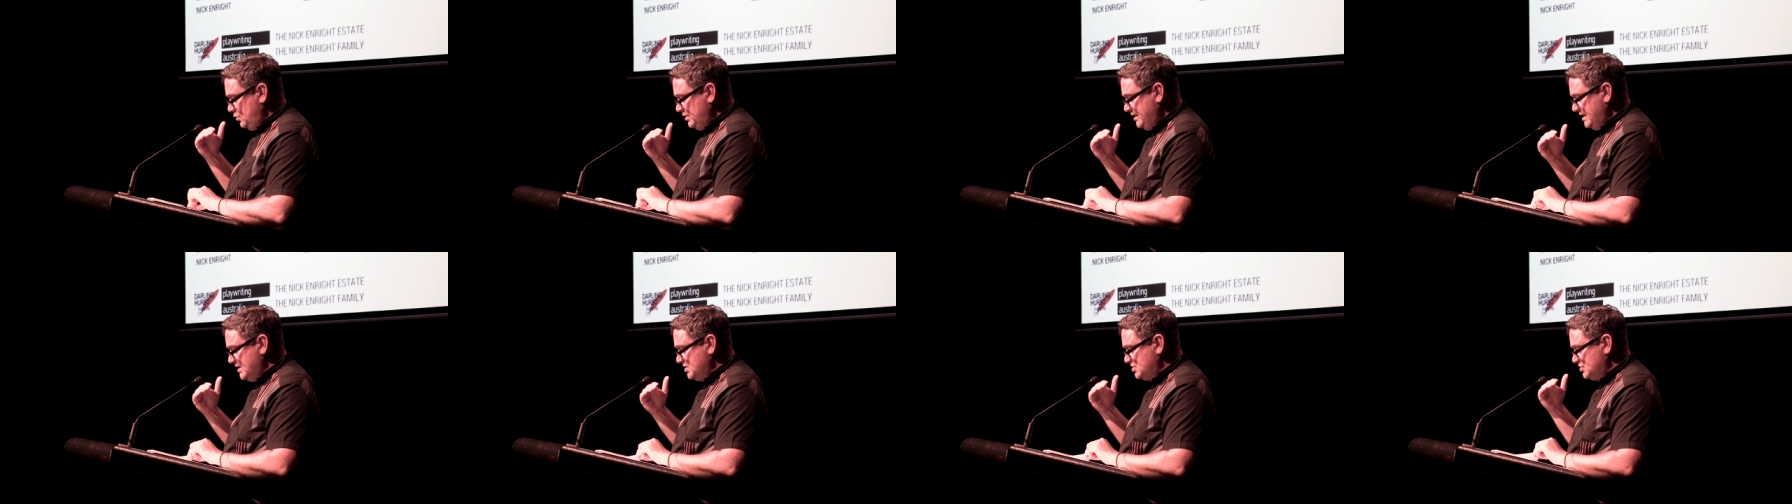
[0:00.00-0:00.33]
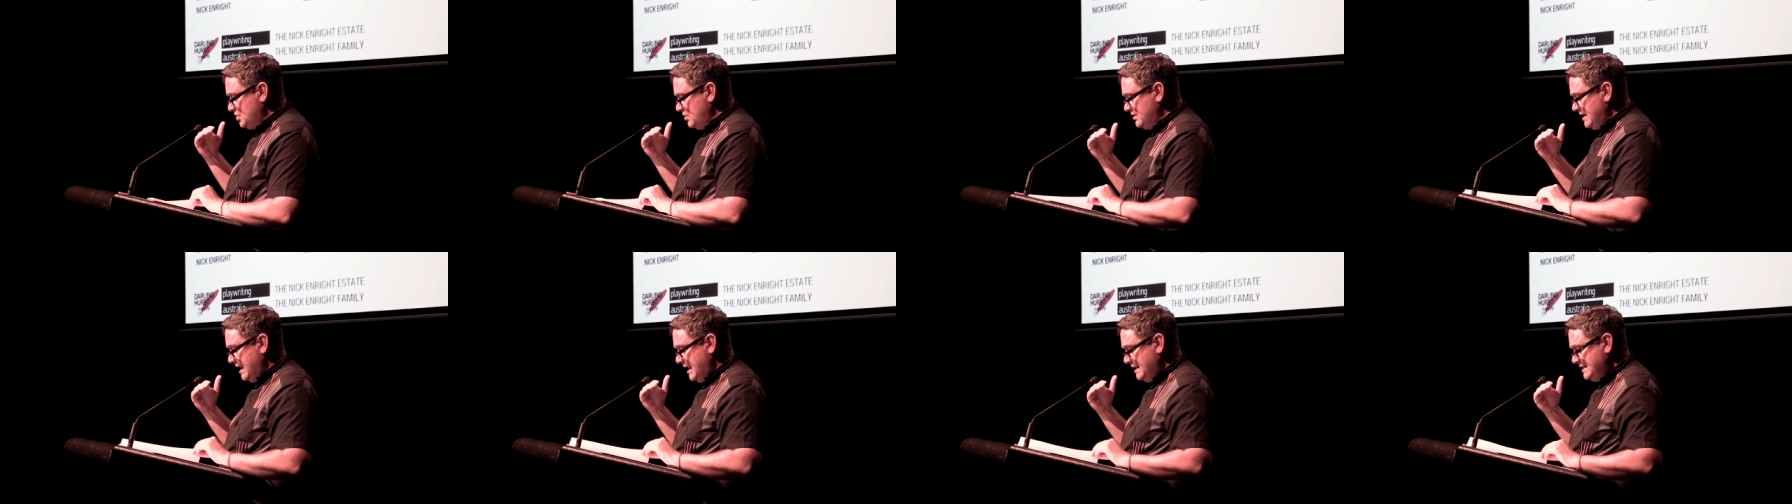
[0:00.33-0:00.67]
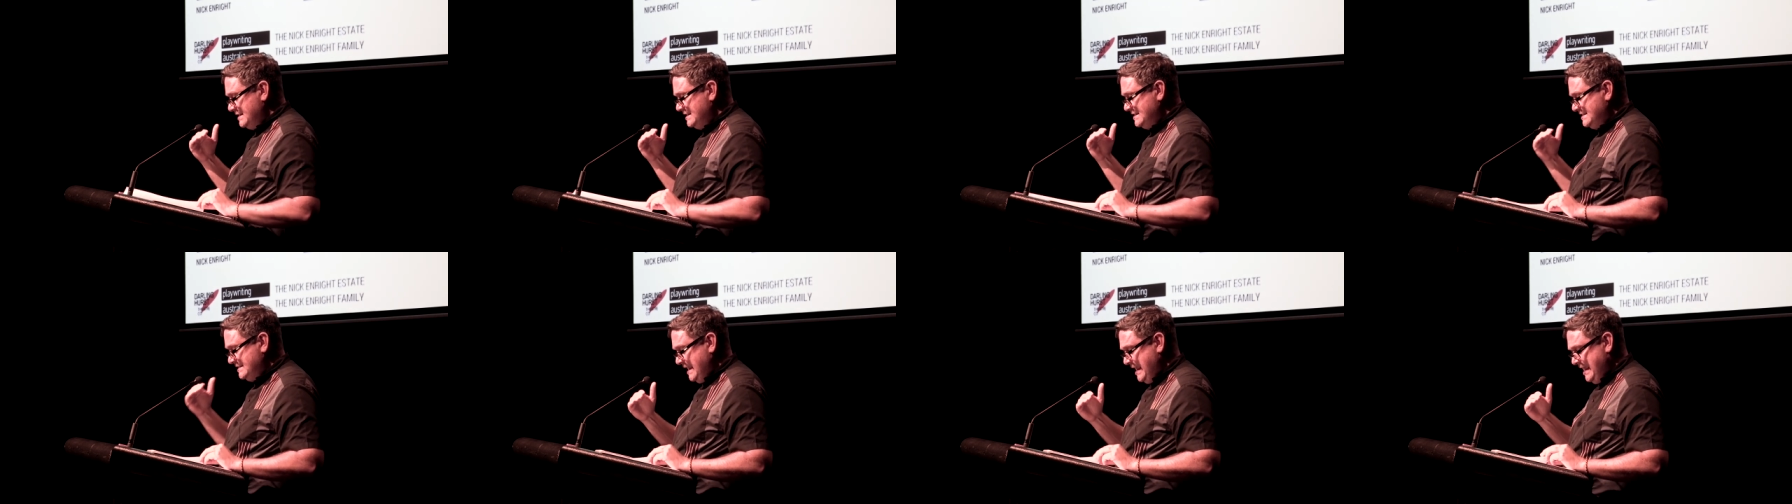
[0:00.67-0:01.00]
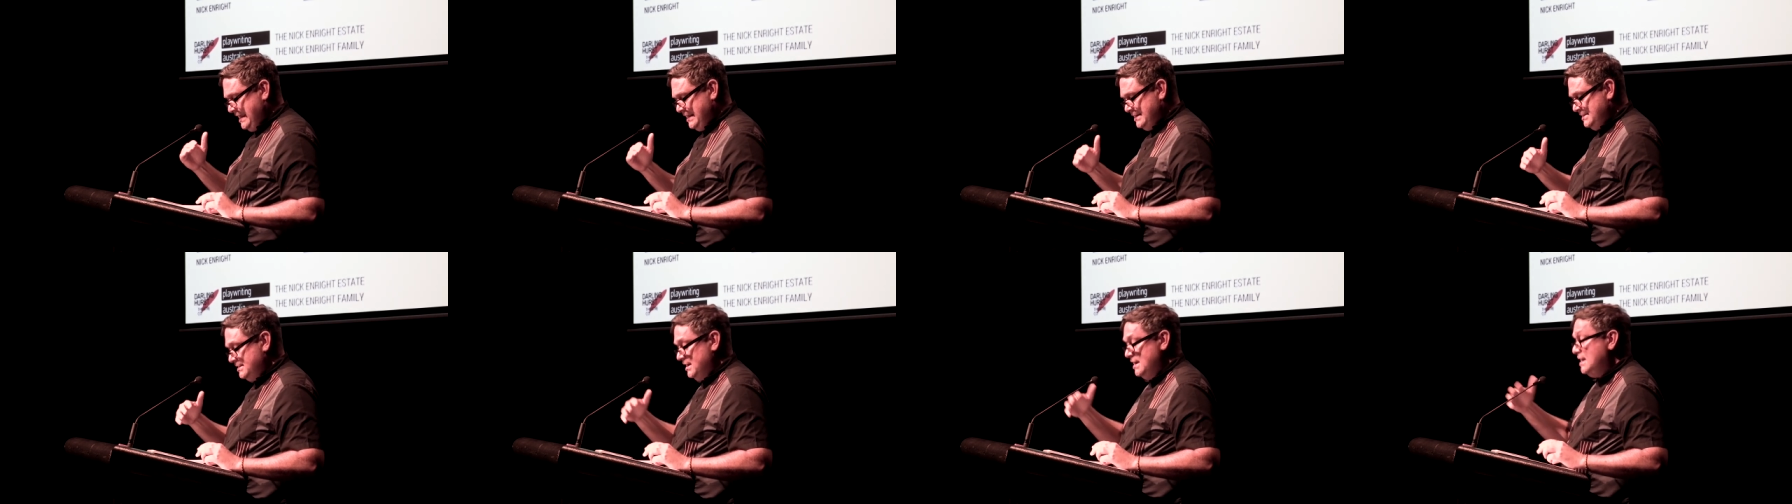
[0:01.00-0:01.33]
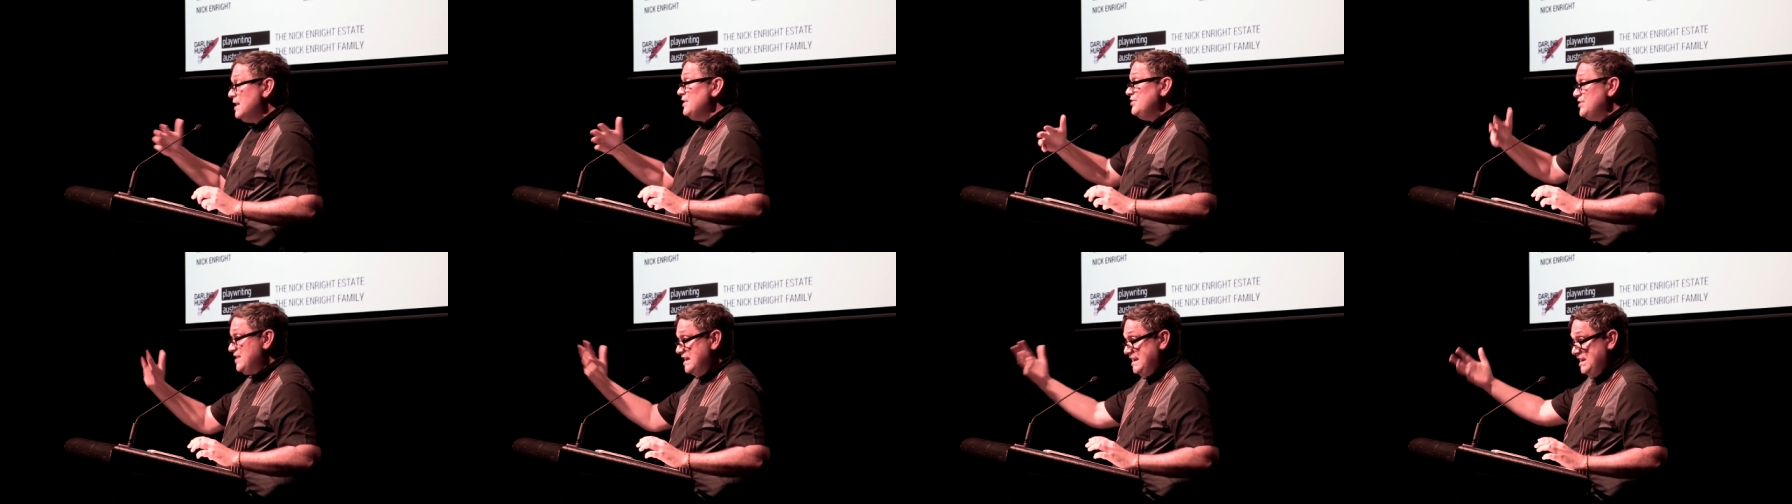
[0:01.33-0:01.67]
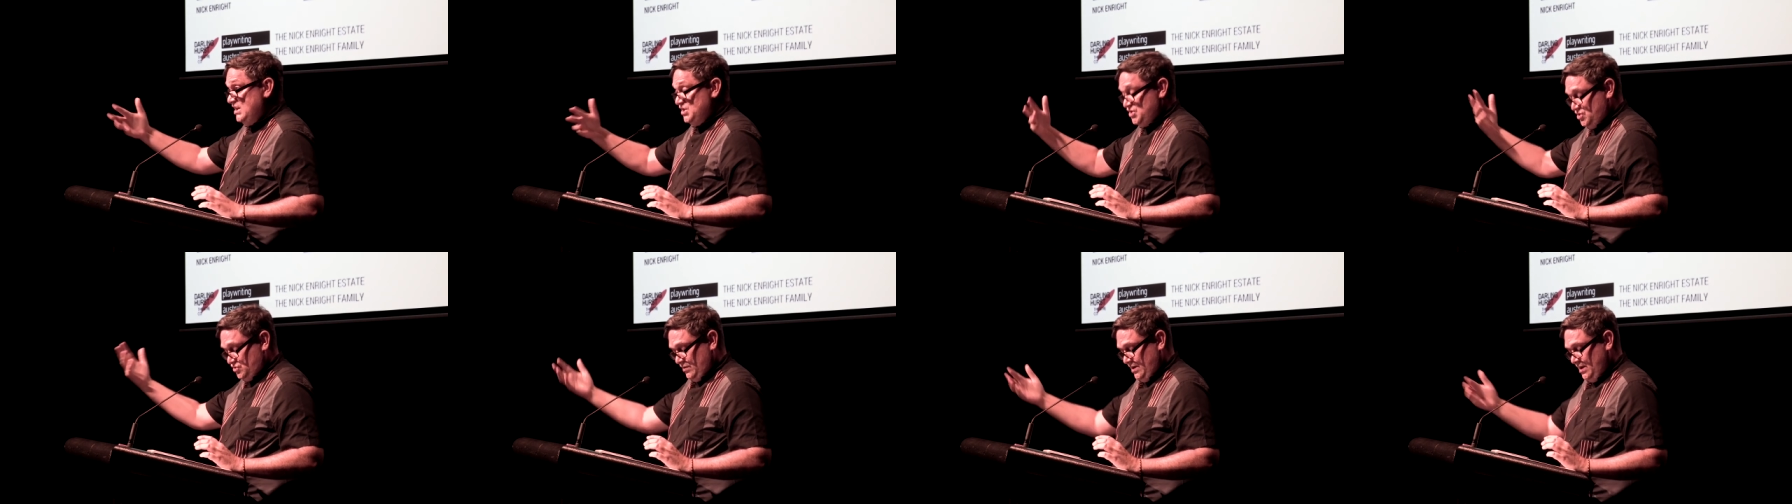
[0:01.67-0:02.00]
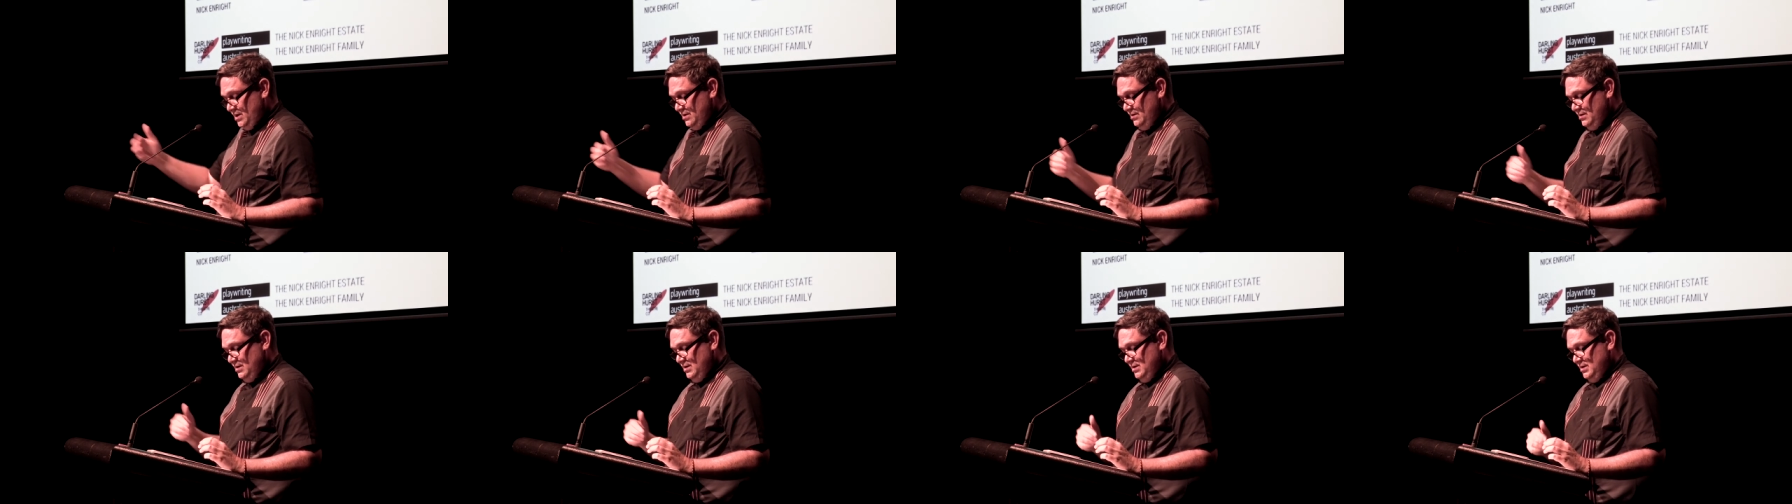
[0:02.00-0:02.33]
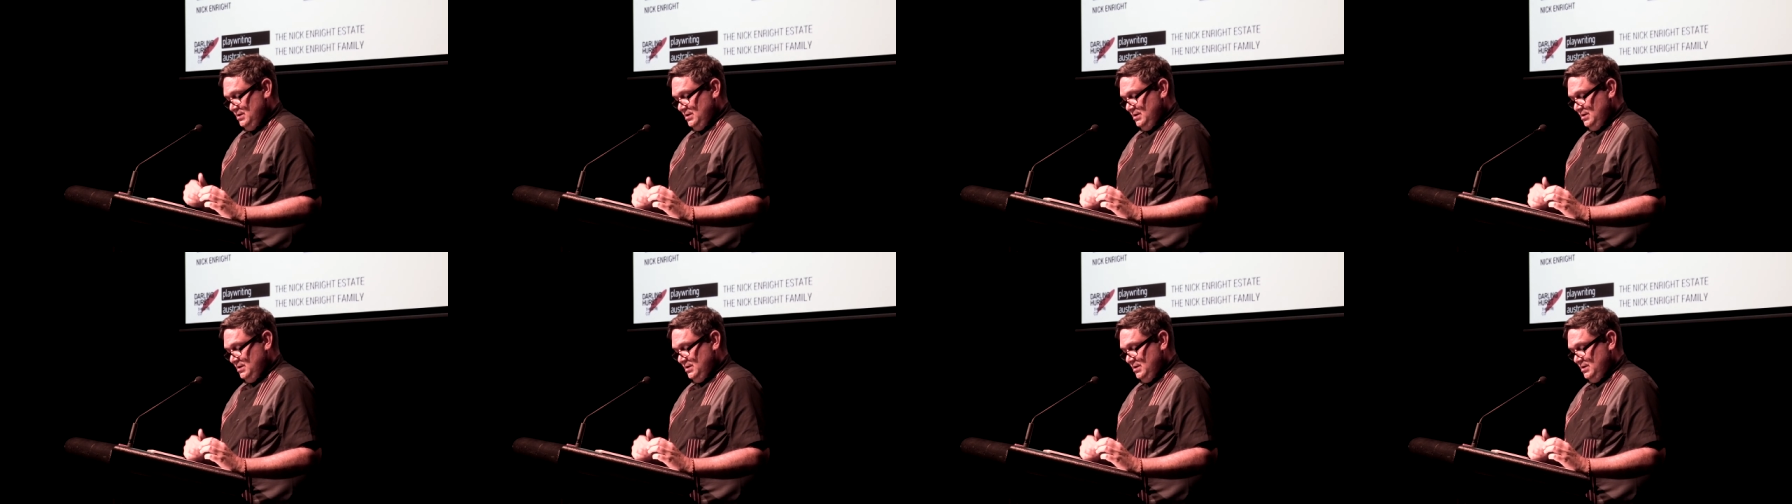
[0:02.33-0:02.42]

audience don't understand the history?